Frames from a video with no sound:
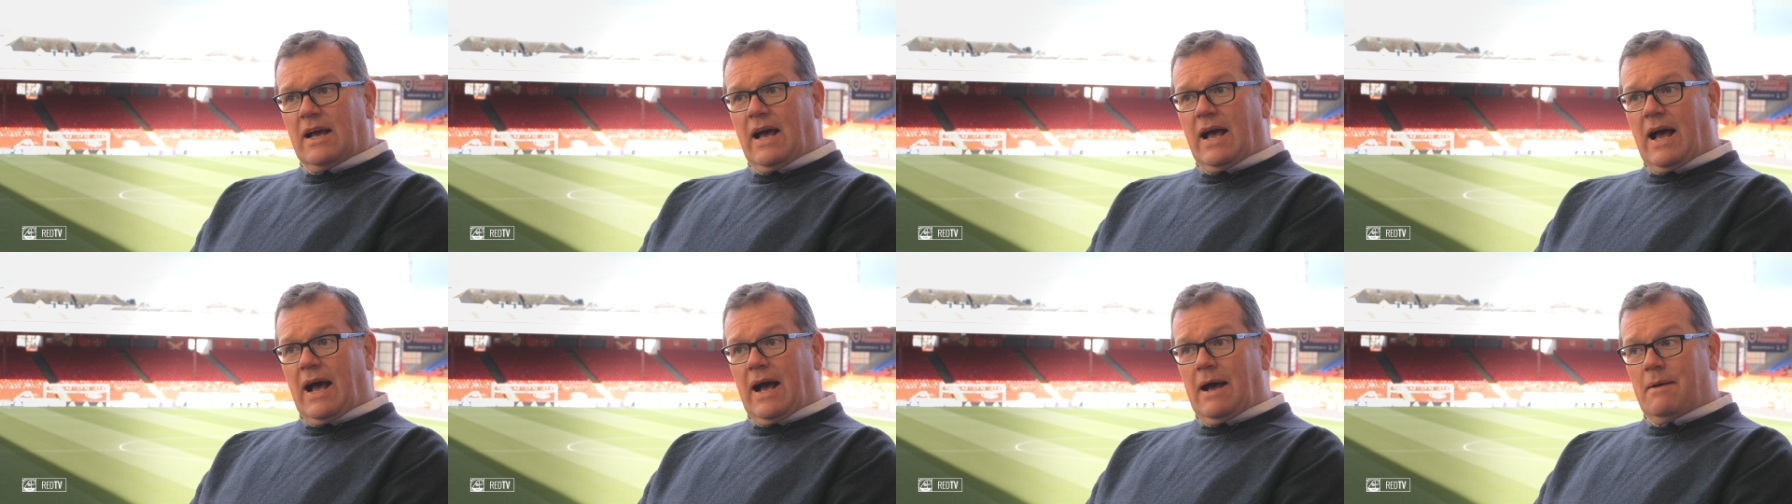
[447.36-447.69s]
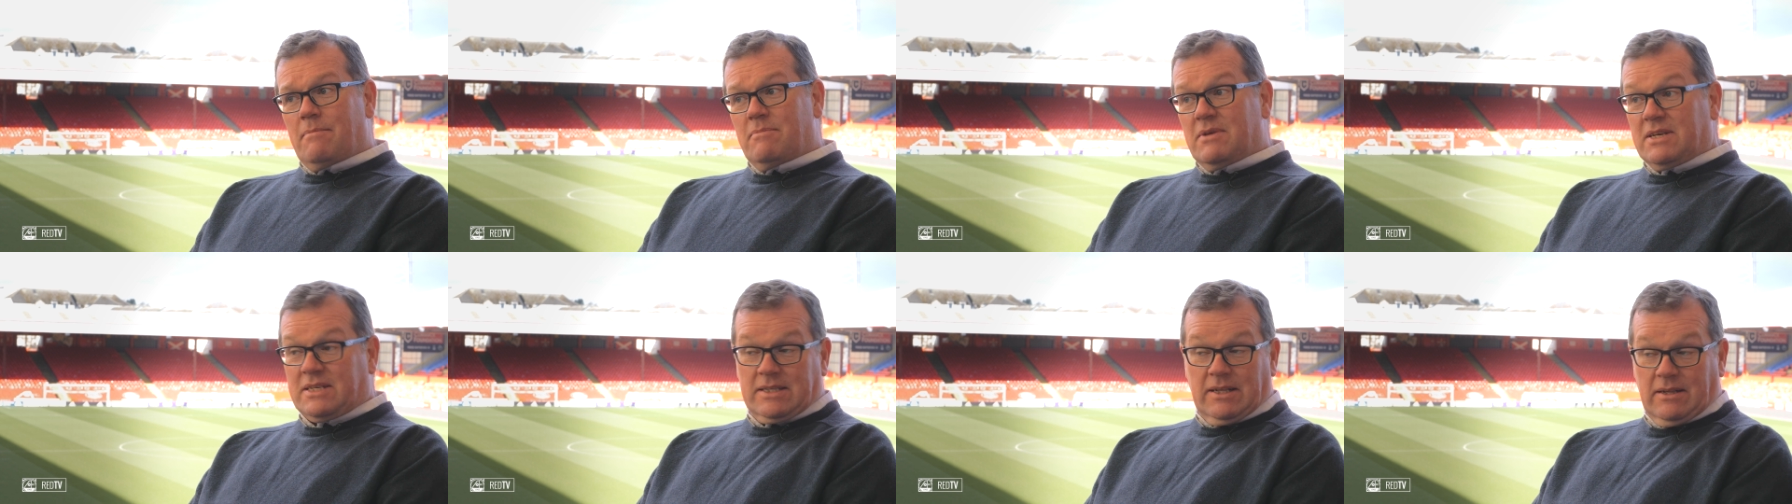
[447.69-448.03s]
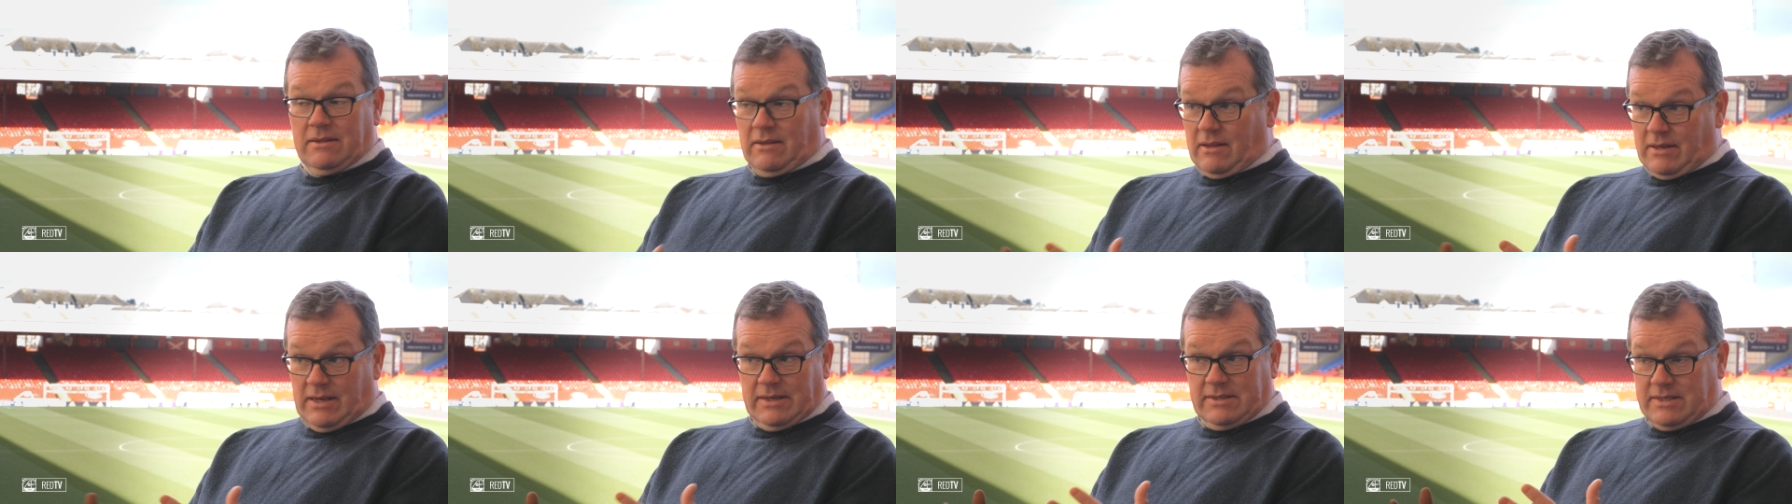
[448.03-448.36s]
Um, there's
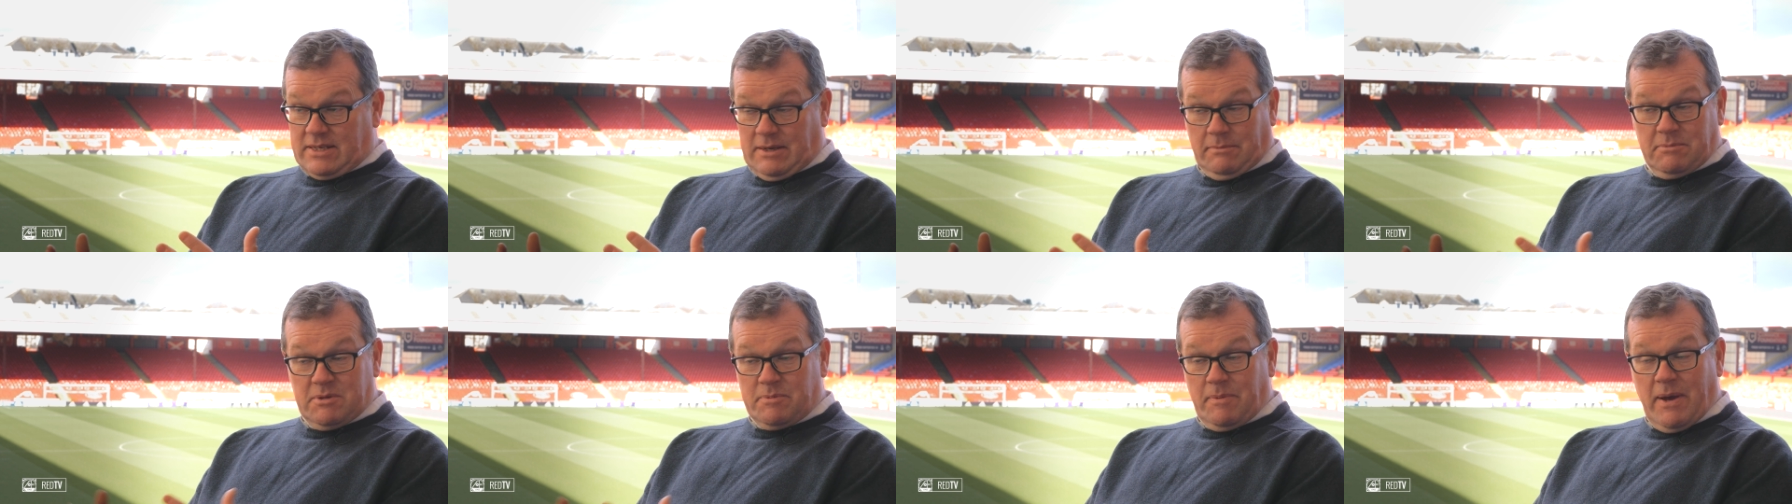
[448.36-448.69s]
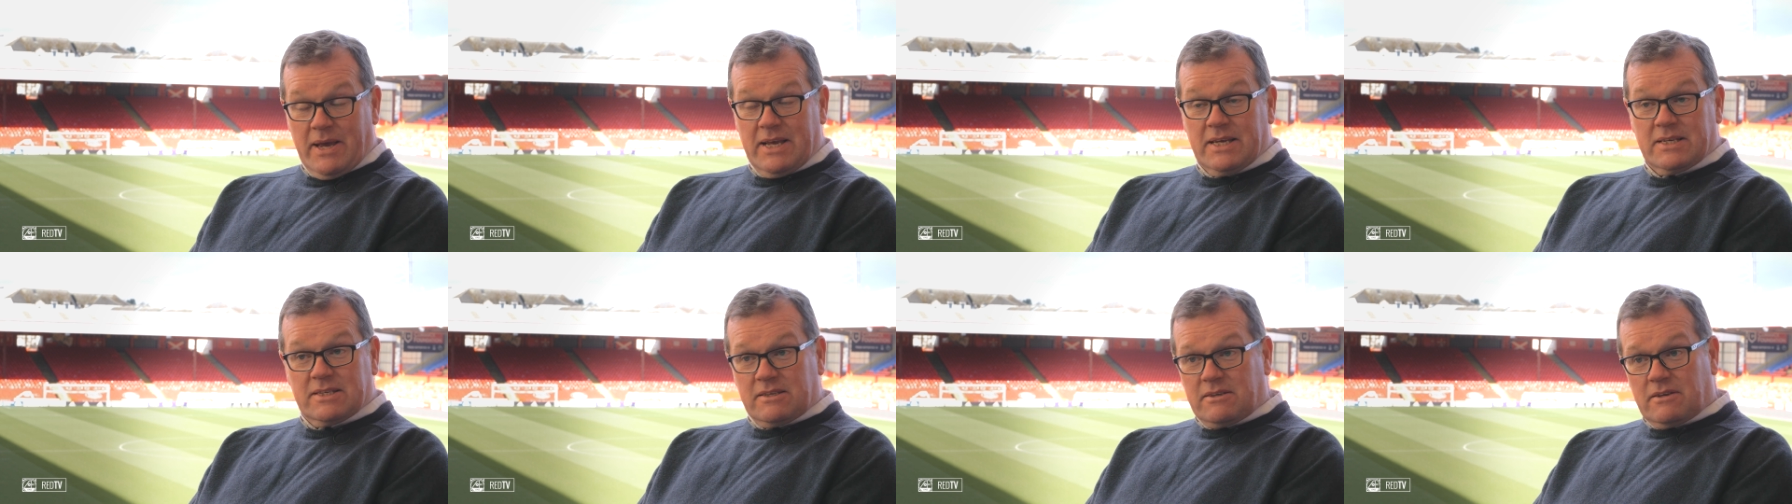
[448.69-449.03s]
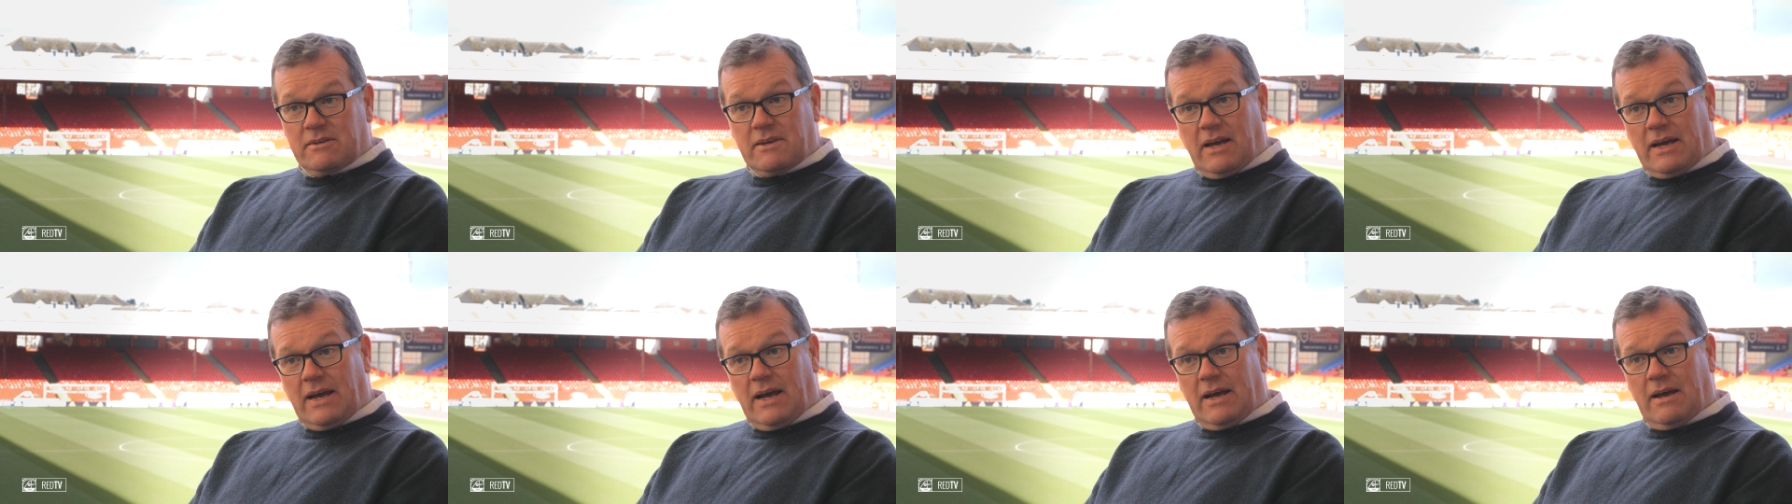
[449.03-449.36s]
still some space
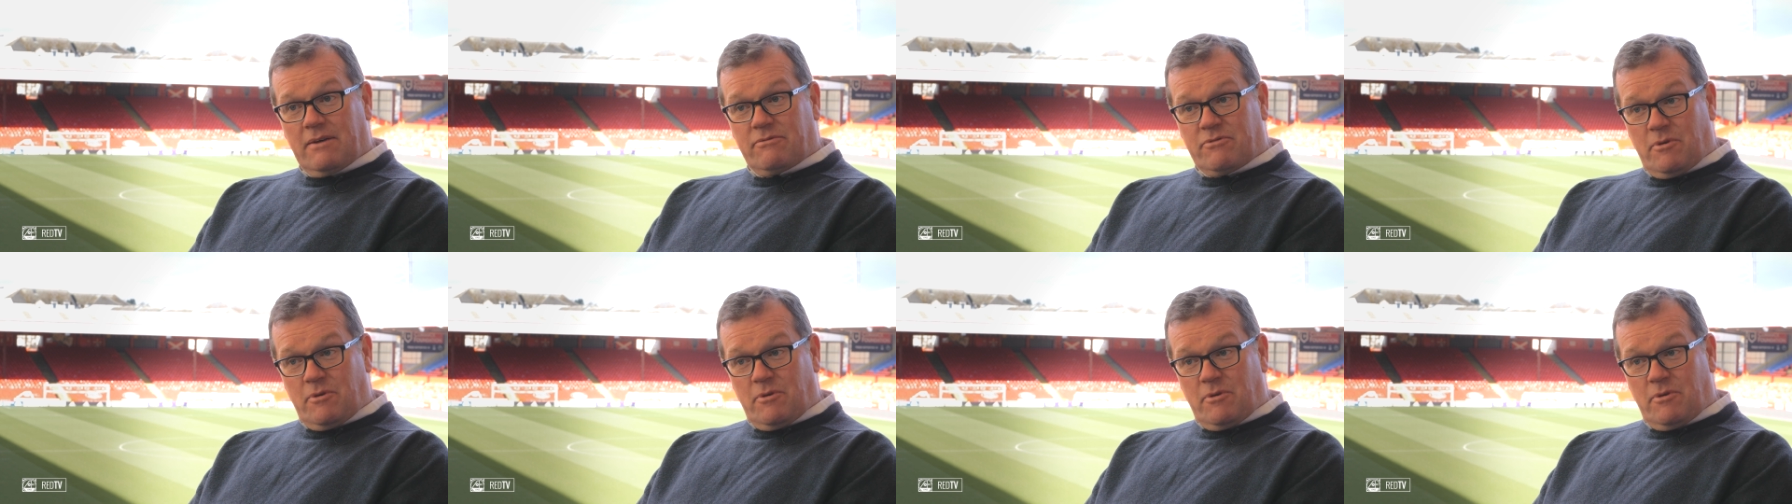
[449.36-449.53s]
uh,